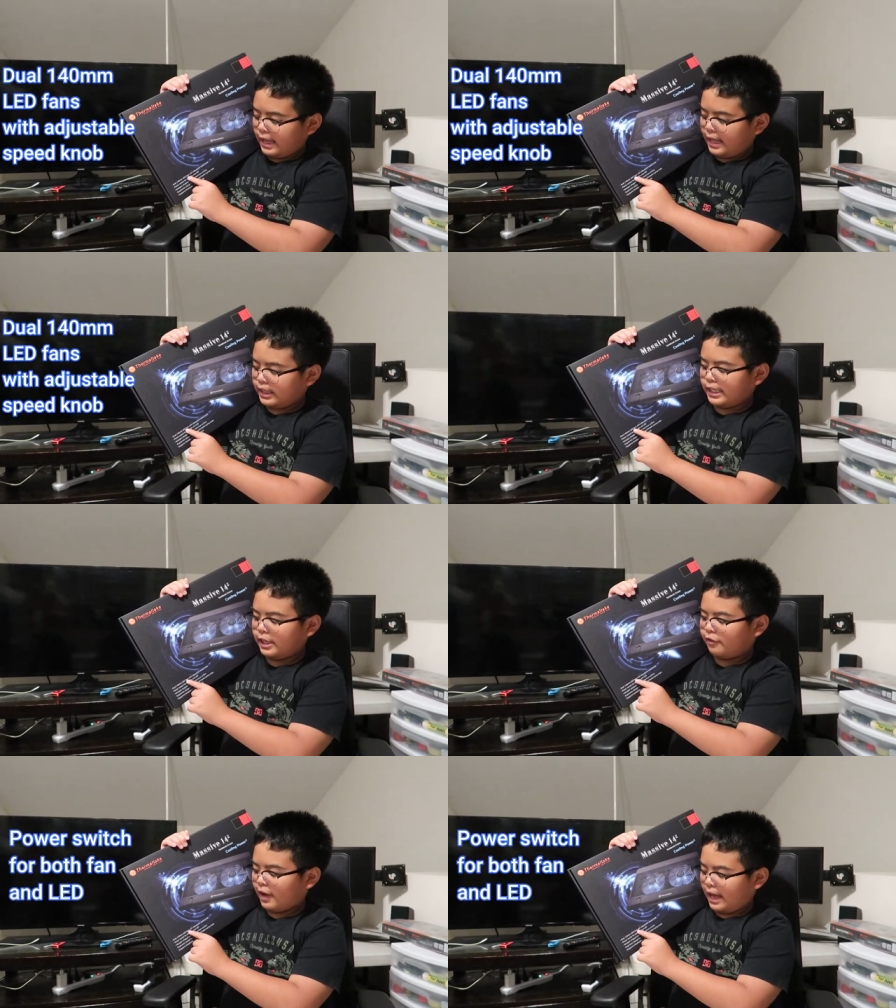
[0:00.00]

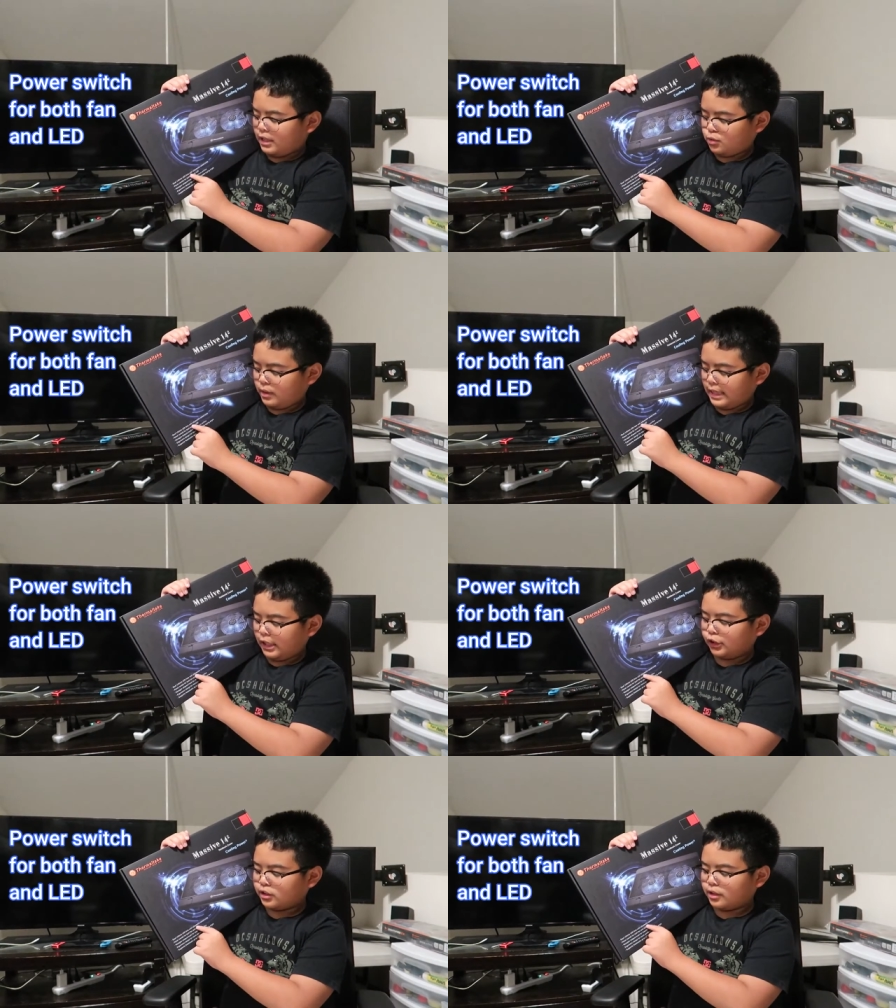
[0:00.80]
LED fans with
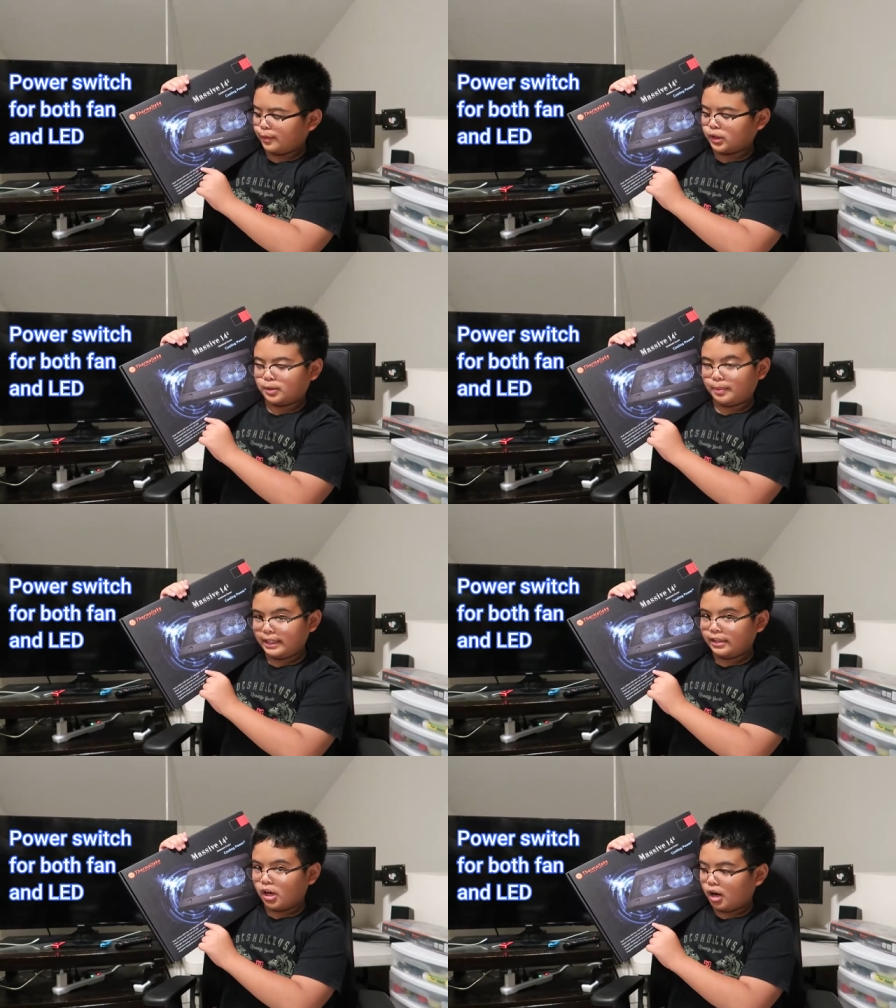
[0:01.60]
adjustable
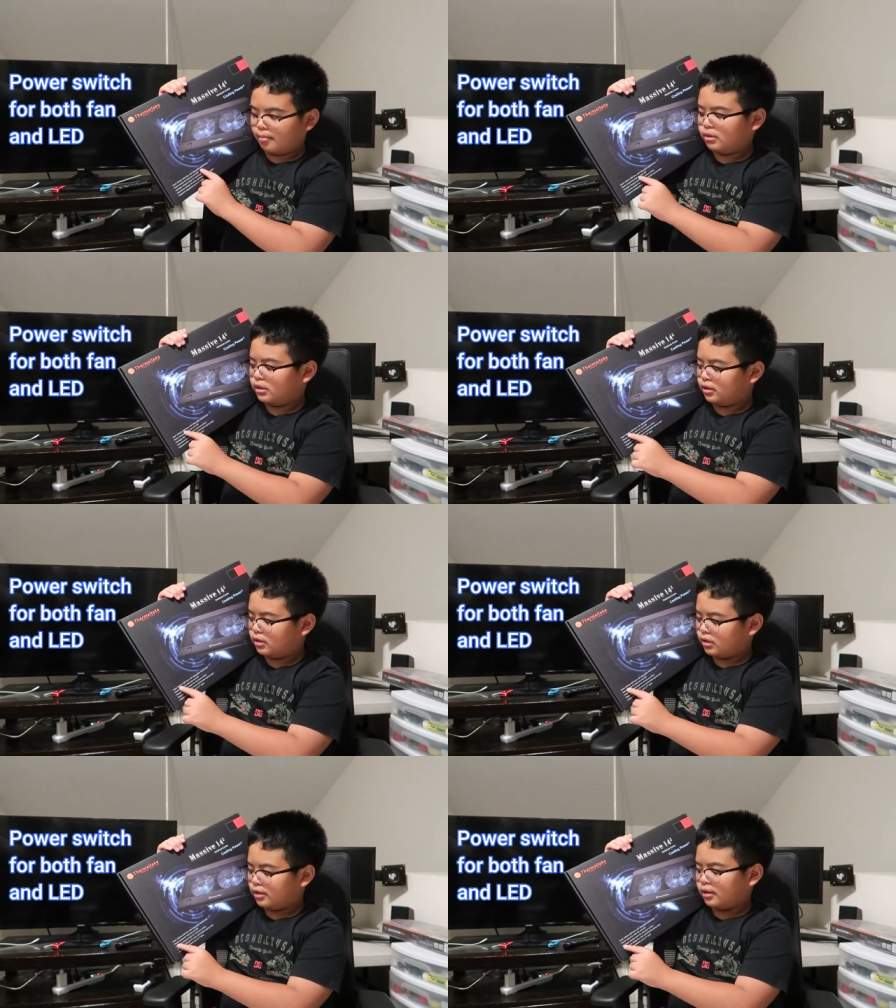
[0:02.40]
speed knob
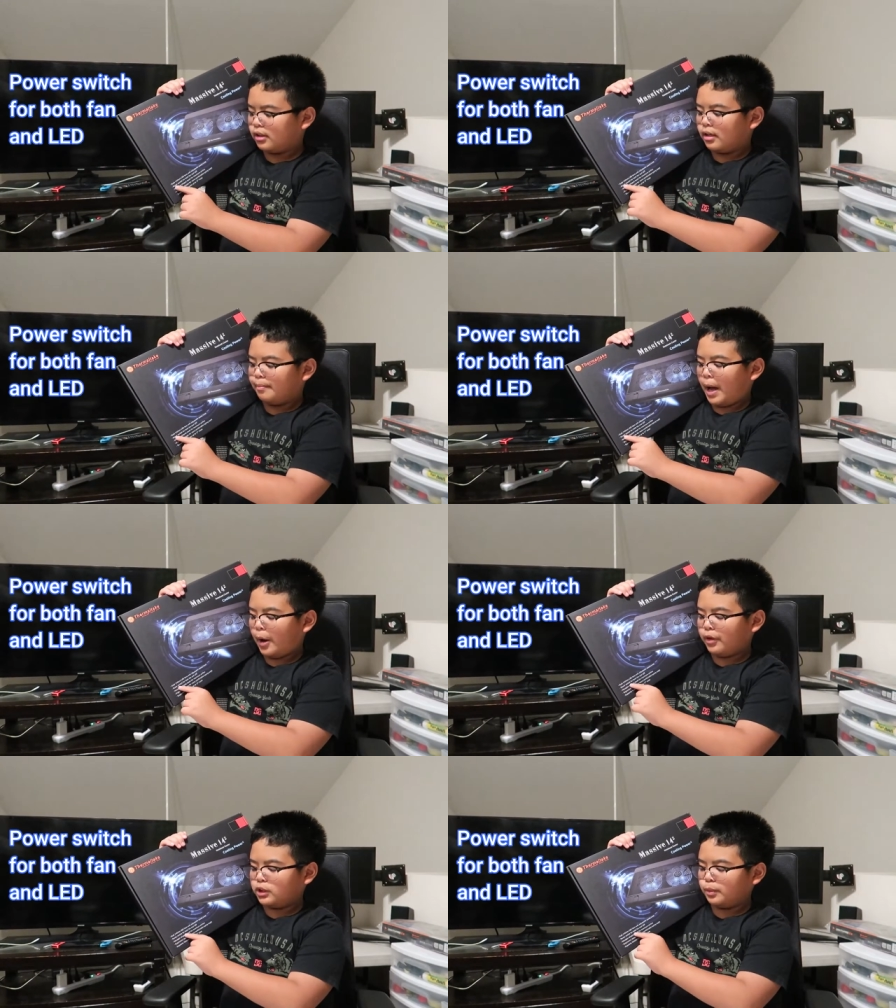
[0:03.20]

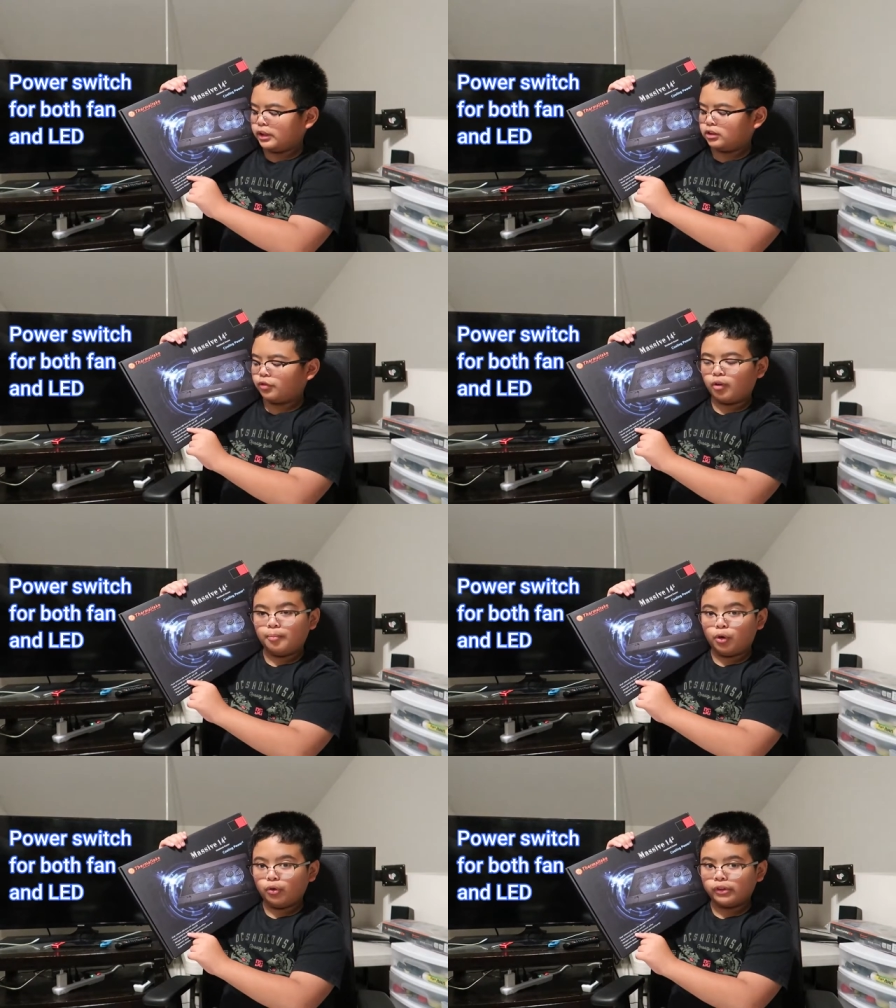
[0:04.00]
Power switch for
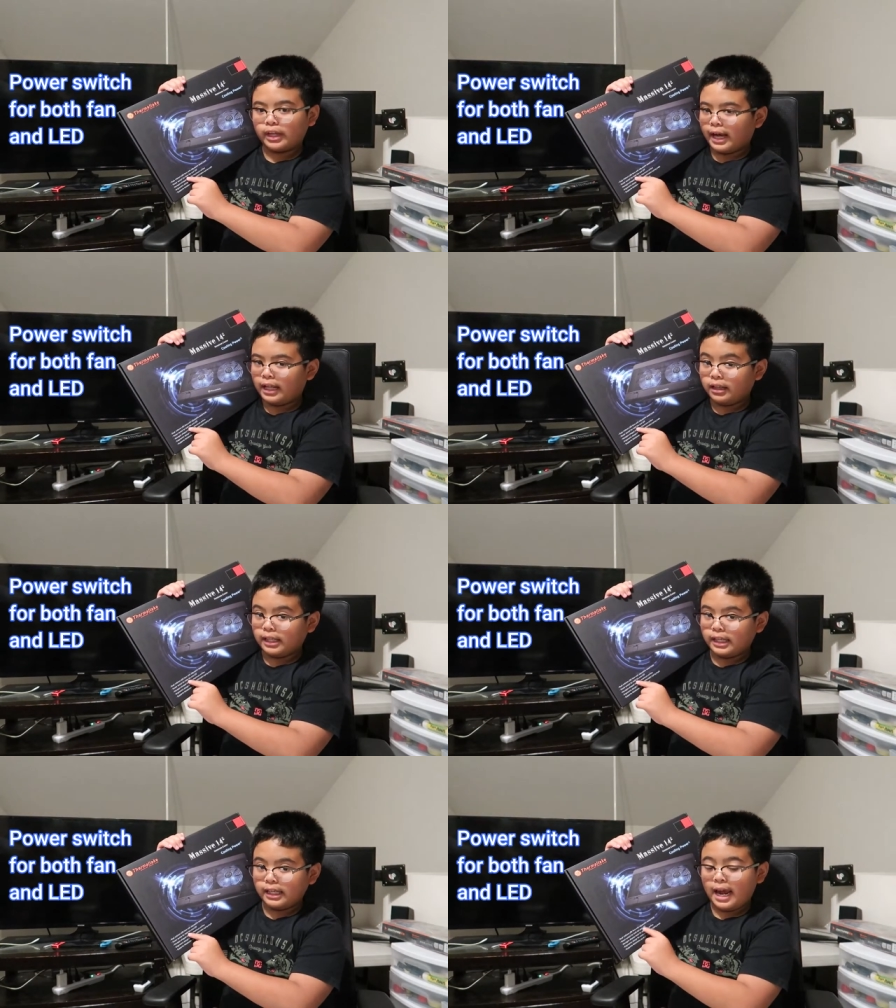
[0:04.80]
both
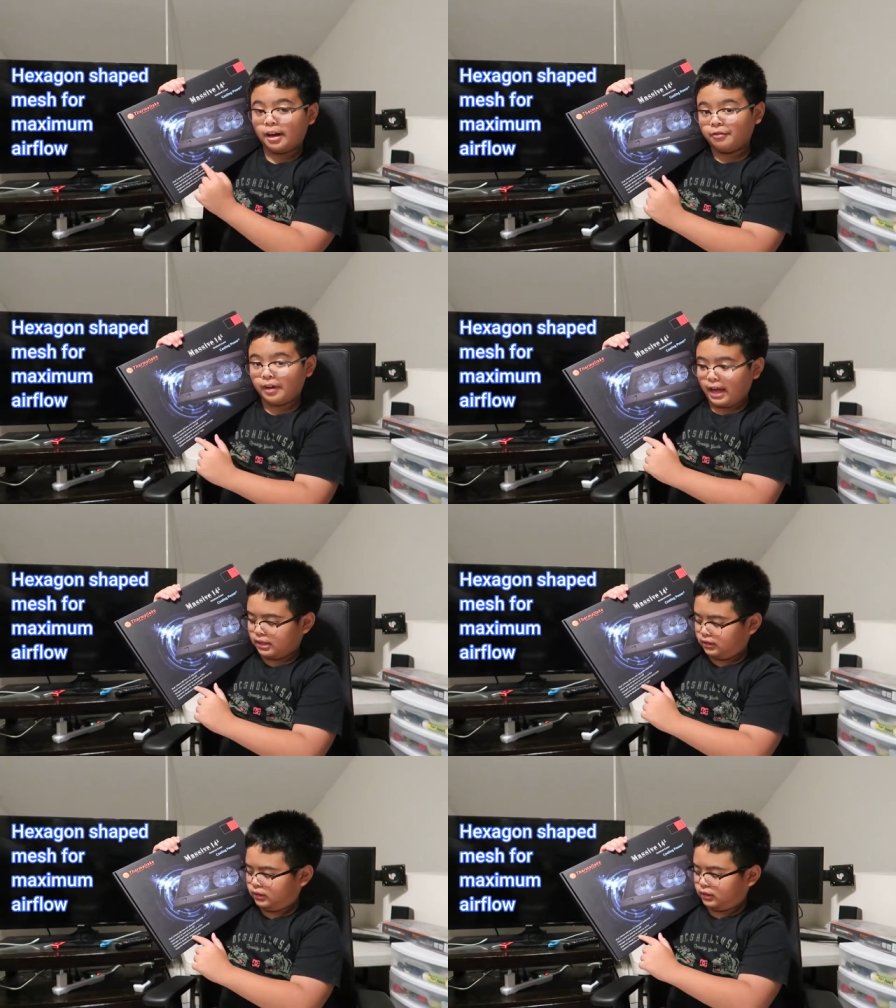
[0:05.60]
LED and
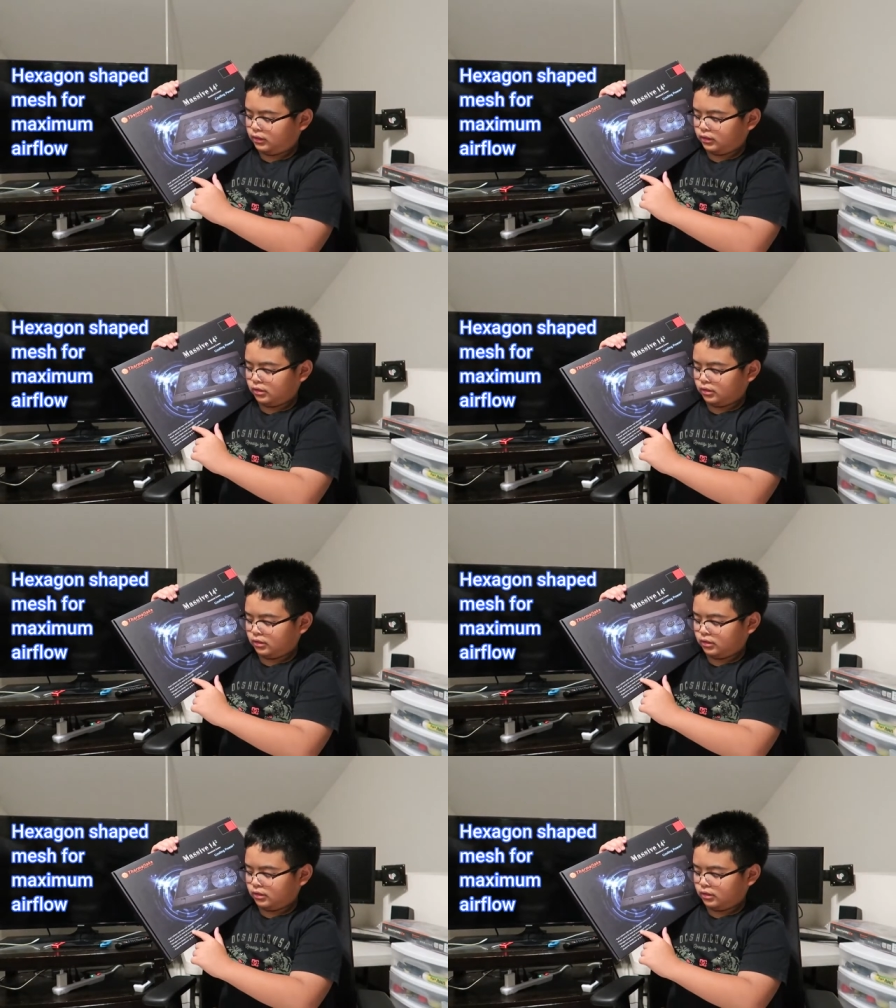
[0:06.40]
fans